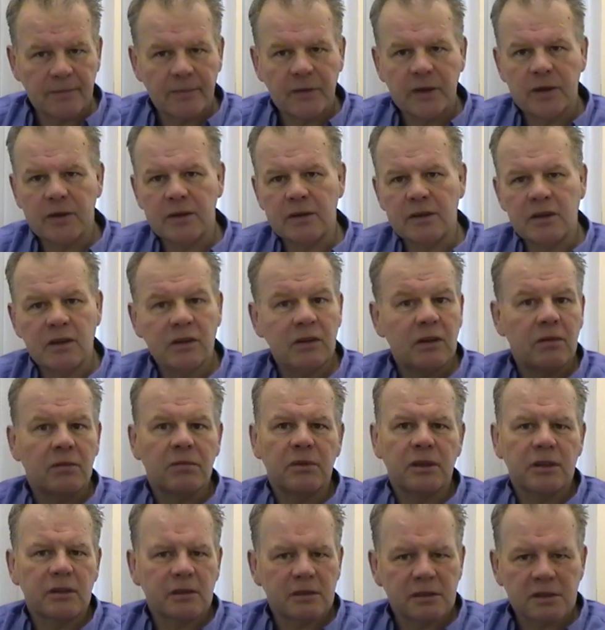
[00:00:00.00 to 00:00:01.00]
You're
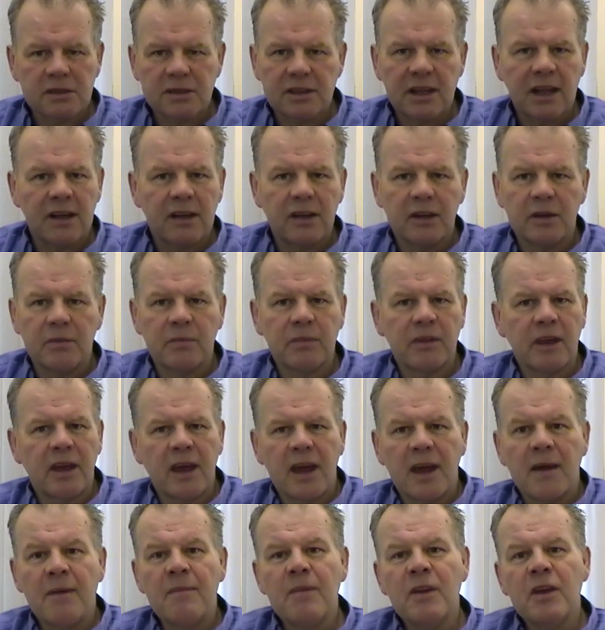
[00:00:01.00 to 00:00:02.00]
not standing up
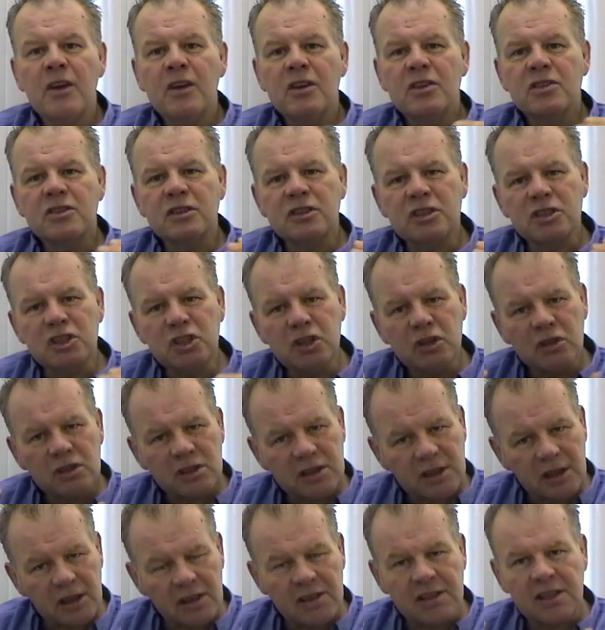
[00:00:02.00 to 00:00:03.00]
there, so there's no
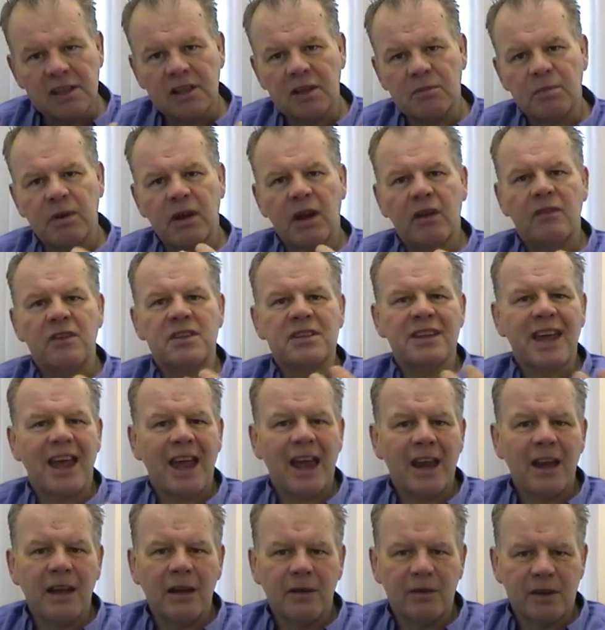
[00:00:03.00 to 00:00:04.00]
tilting the pelvis
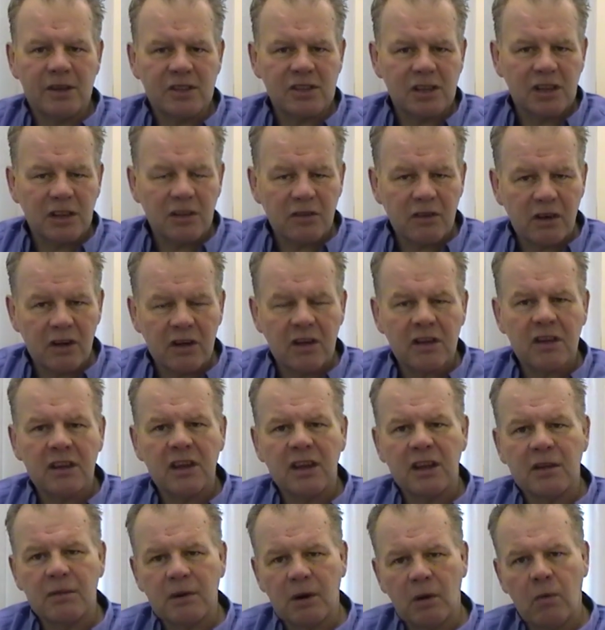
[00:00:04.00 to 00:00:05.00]
anyway. So you've got to
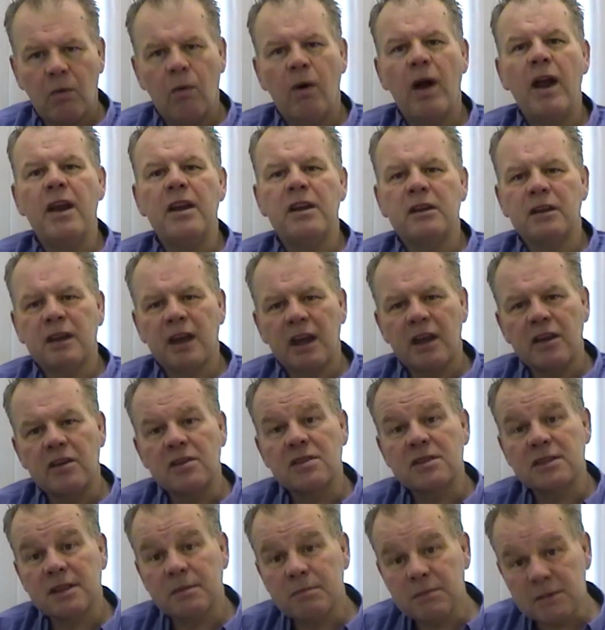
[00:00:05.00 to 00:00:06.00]
think about when you get your
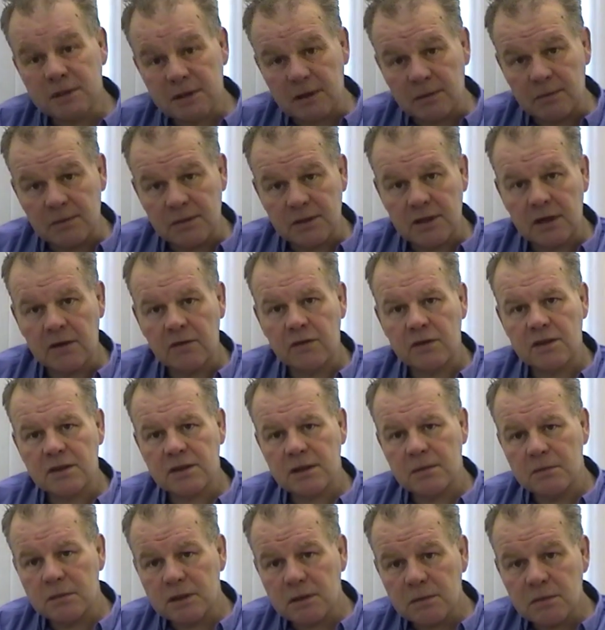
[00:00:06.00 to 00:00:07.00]
symptoms, and if the
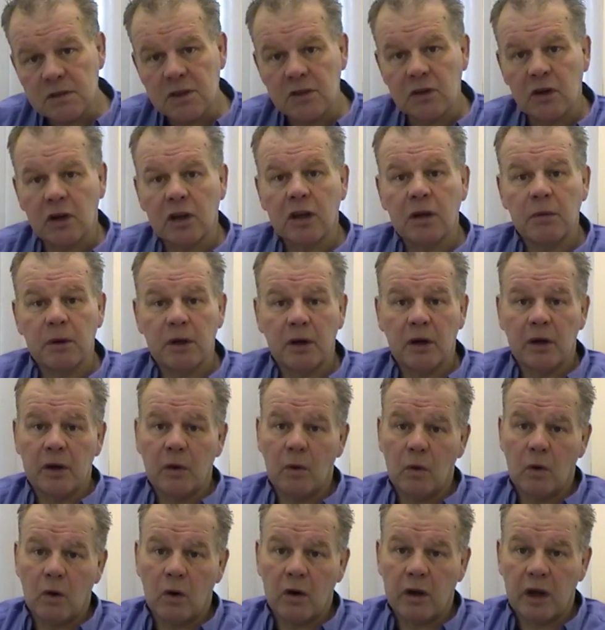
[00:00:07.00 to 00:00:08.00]
symptoms are not coming on
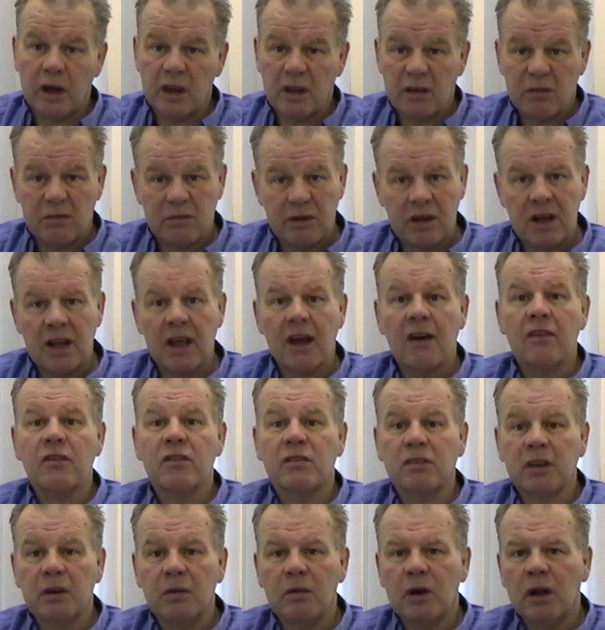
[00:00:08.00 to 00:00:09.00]
walking, you really have to
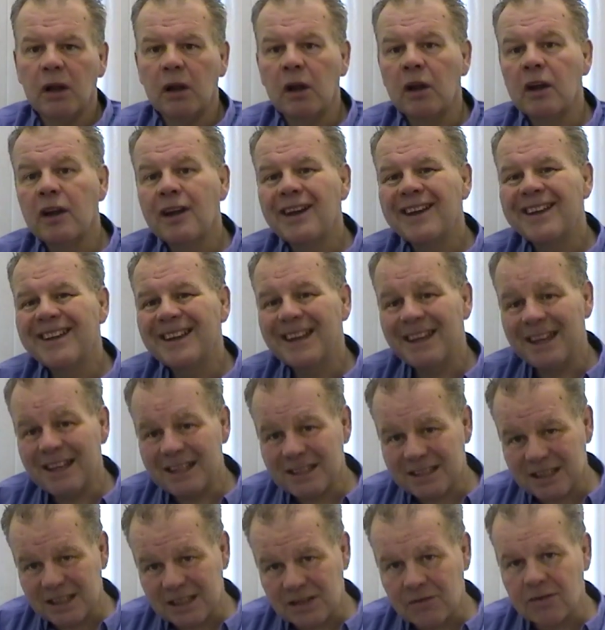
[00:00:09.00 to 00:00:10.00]
think, well,
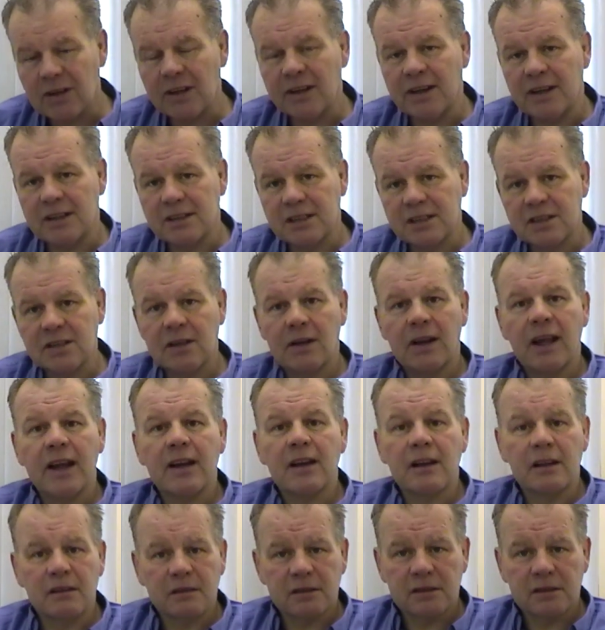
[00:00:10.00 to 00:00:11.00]
is this related to leg length